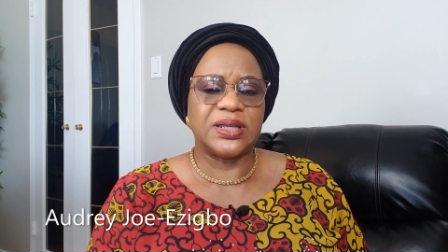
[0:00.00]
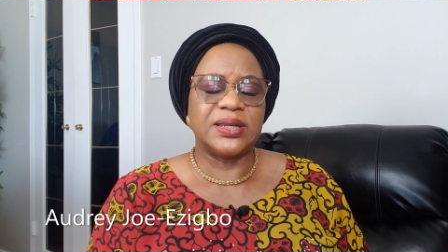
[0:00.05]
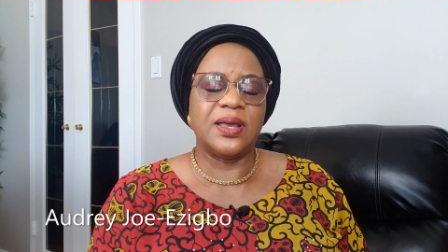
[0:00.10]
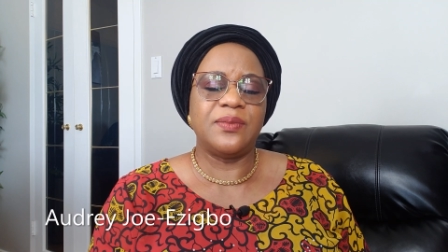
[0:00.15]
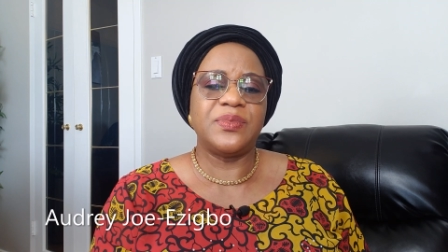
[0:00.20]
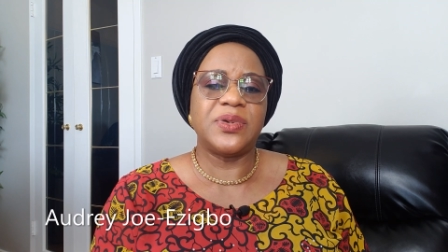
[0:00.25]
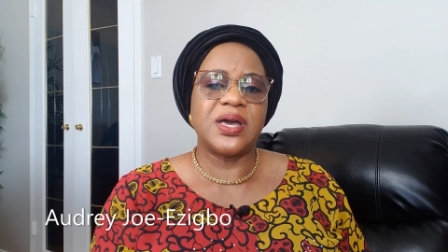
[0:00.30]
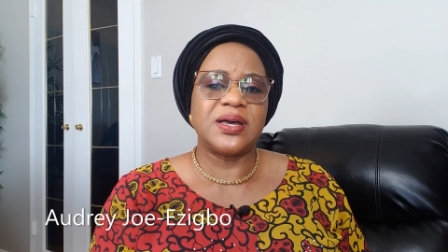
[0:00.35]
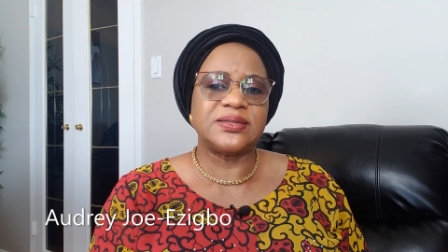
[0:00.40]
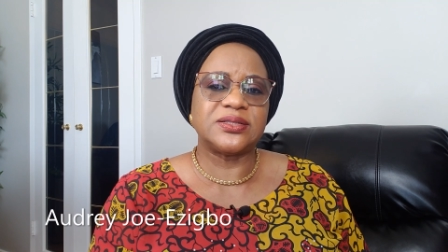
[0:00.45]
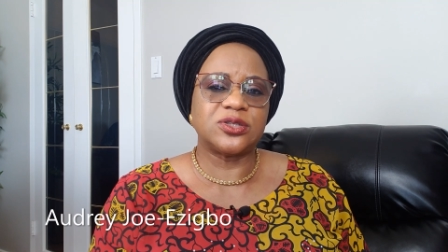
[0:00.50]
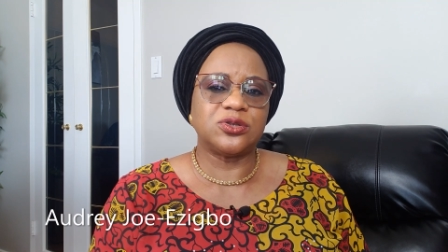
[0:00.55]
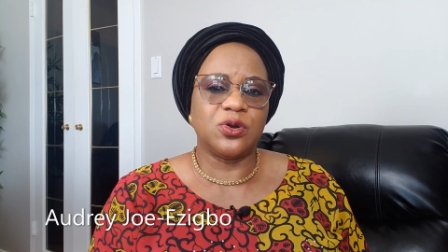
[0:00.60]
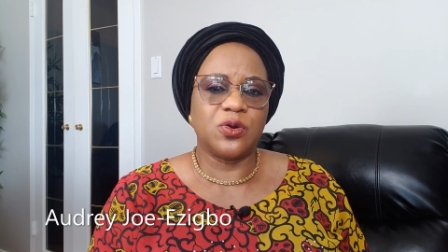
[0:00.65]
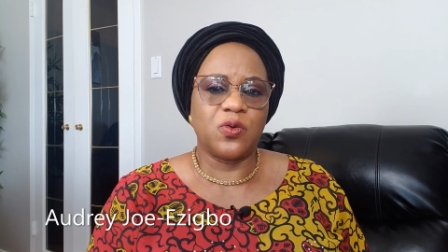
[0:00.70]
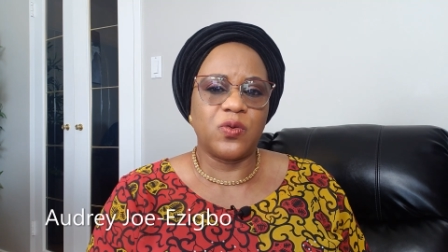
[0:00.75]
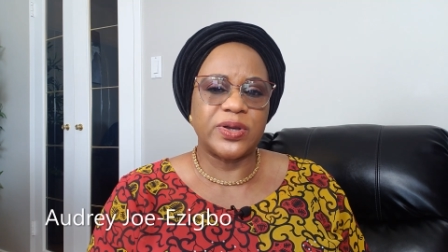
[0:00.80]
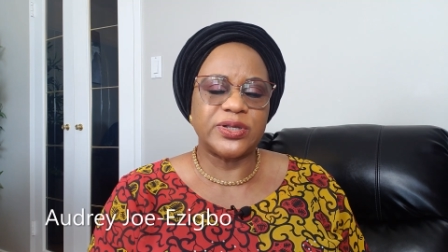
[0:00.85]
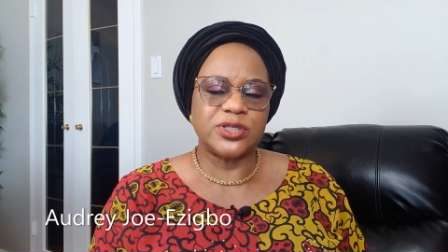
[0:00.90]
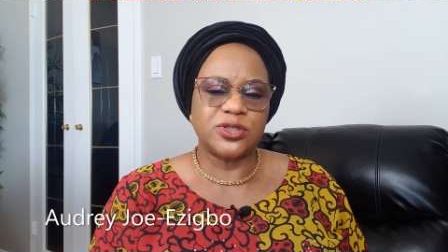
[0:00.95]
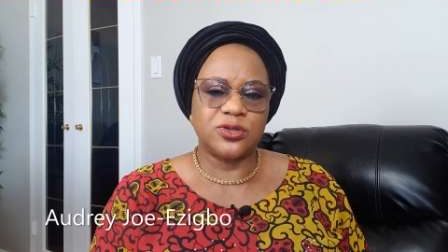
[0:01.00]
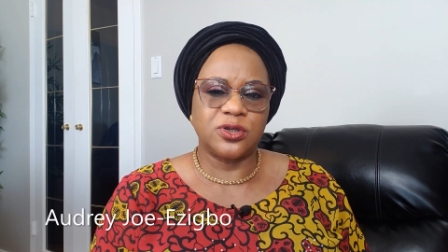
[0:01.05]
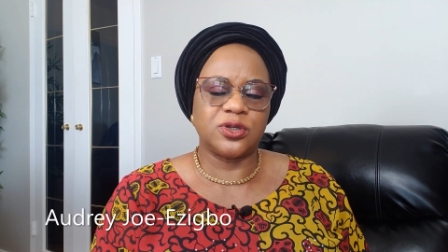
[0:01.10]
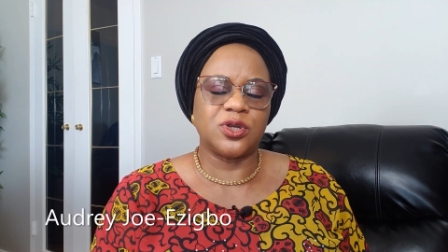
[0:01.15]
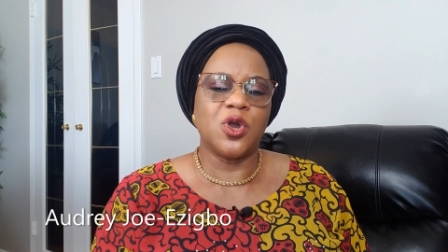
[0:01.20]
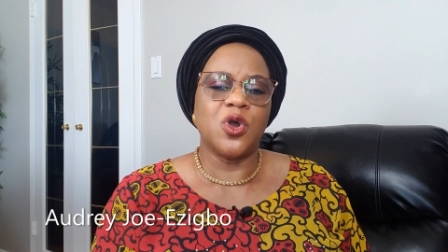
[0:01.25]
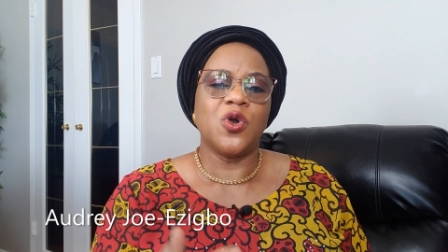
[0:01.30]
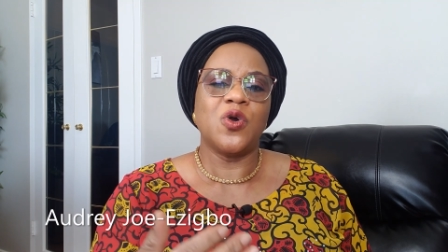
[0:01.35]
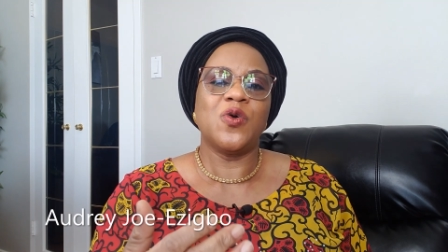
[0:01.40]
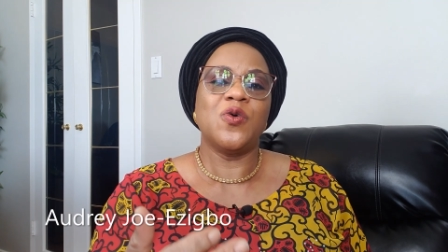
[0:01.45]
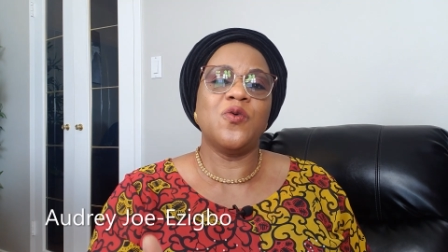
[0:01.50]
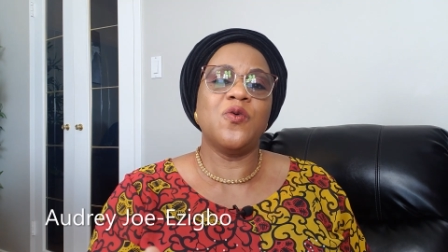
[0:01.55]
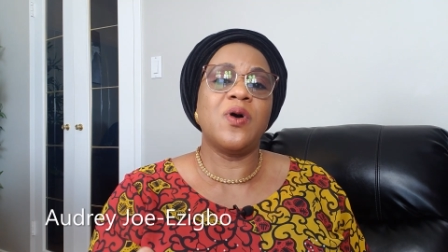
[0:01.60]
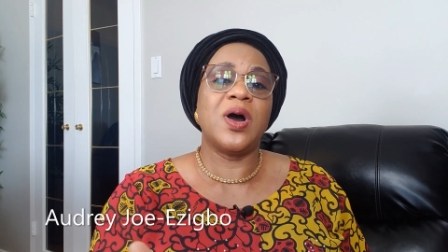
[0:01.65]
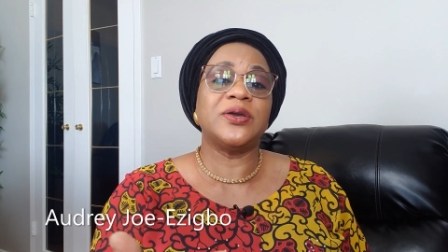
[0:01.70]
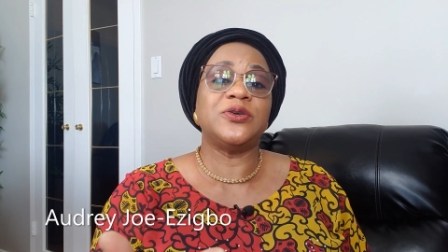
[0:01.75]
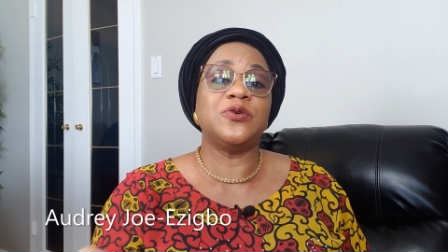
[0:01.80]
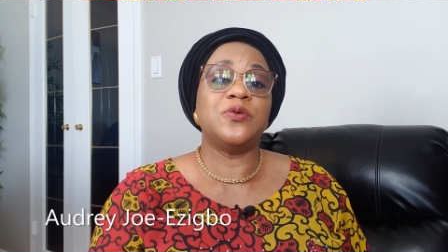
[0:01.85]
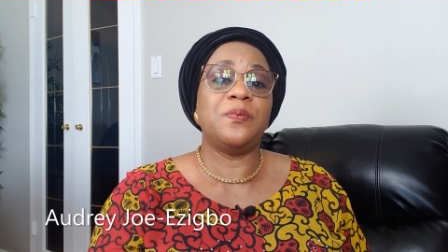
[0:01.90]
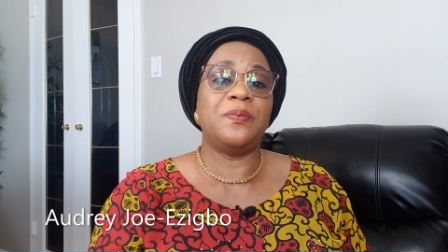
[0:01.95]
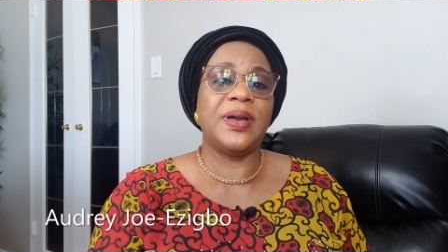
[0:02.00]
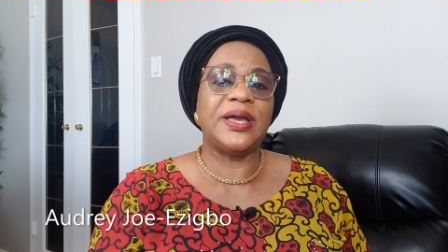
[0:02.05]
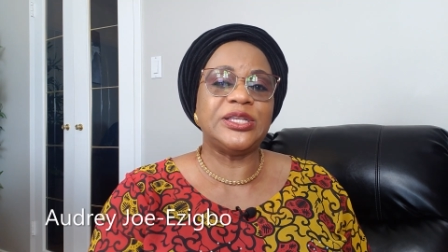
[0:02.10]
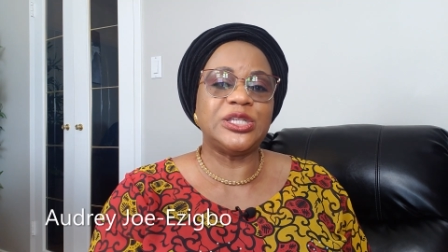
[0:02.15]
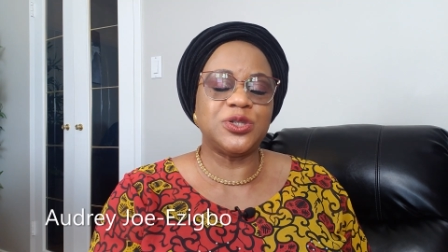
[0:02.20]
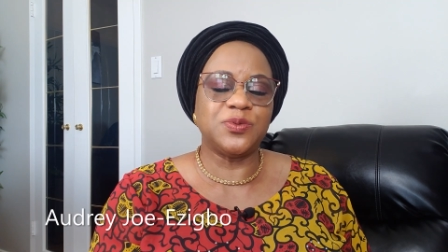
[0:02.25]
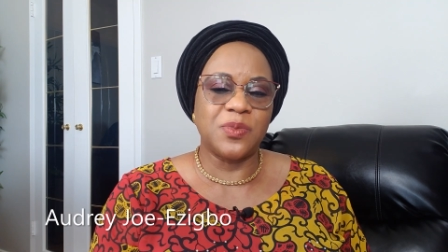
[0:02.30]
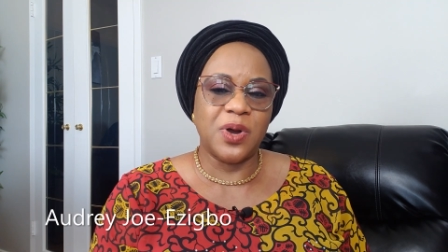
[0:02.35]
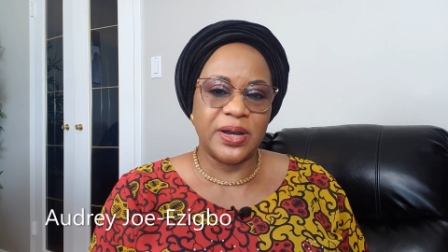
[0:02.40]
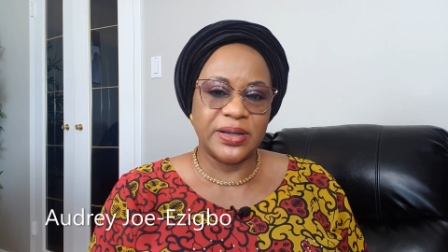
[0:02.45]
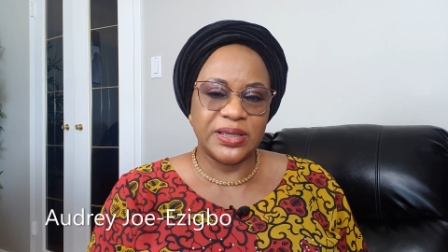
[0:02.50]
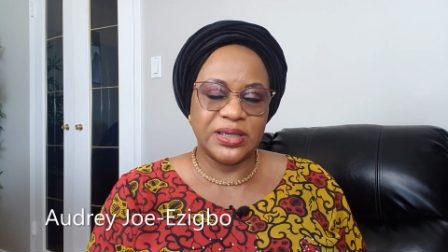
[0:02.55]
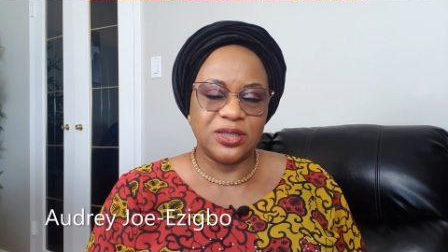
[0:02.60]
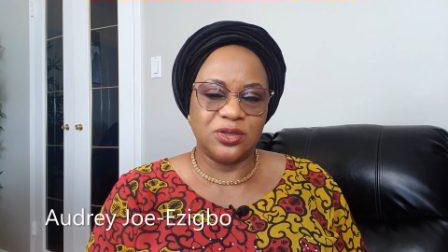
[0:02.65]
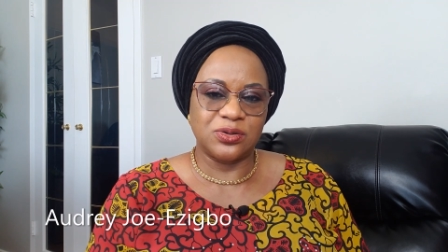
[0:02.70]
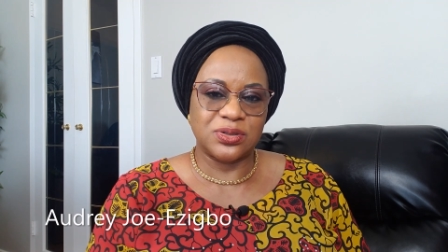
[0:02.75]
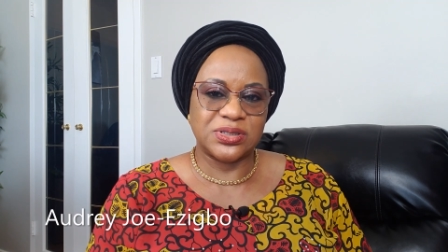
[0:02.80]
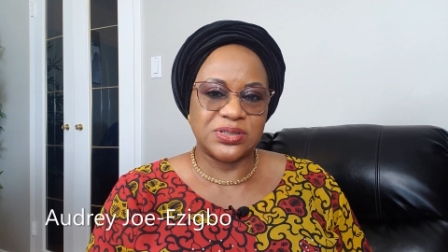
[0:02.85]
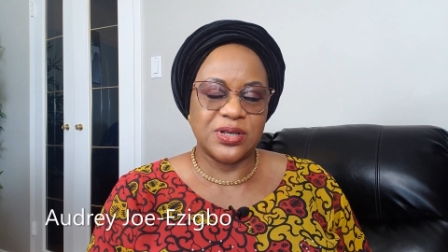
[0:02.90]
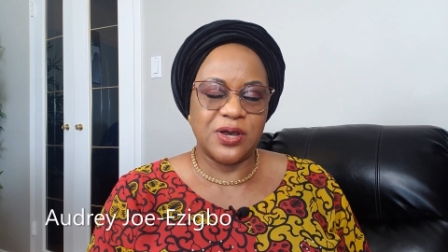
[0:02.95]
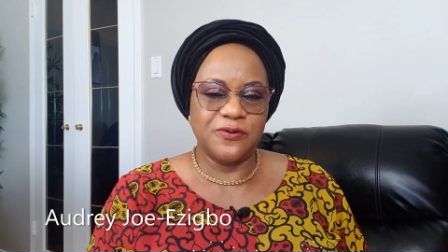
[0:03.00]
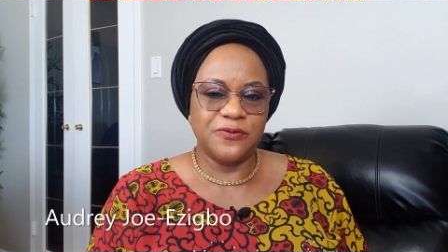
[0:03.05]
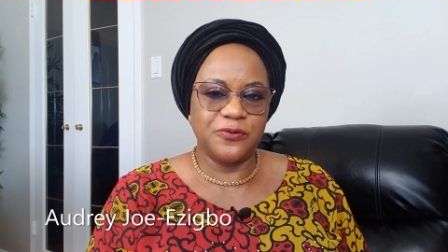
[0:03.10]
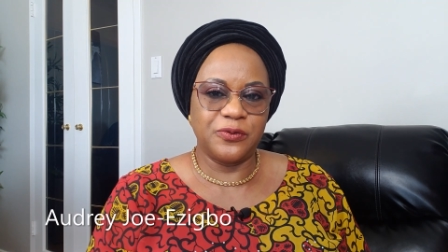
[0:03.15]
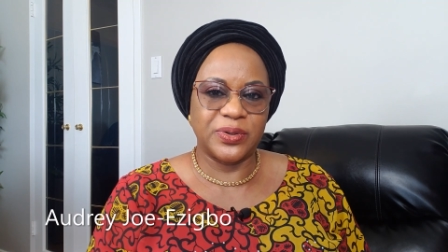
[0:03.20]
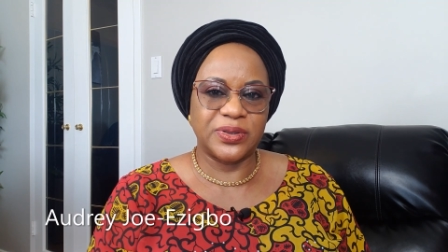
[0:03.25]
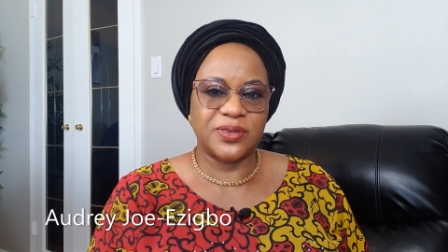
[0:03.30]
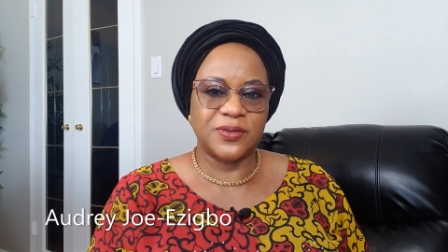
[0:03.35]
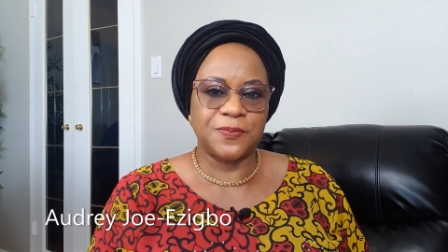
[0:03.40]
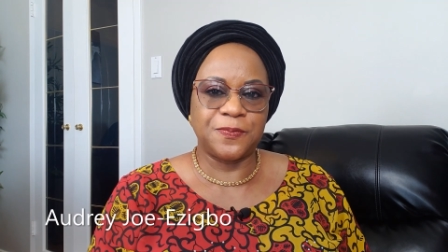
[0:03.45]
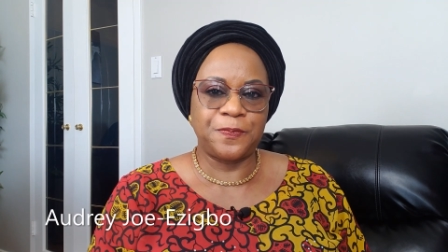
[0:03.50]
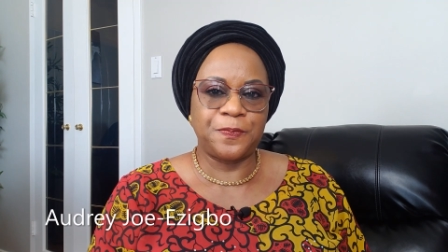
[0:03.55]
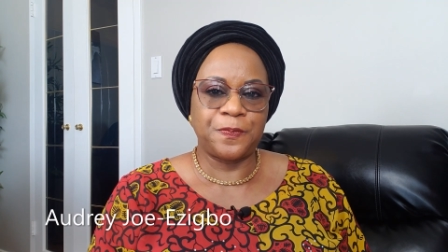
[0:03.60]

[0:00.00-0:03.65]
Let me ask you a question who are you benchmarking yourself with?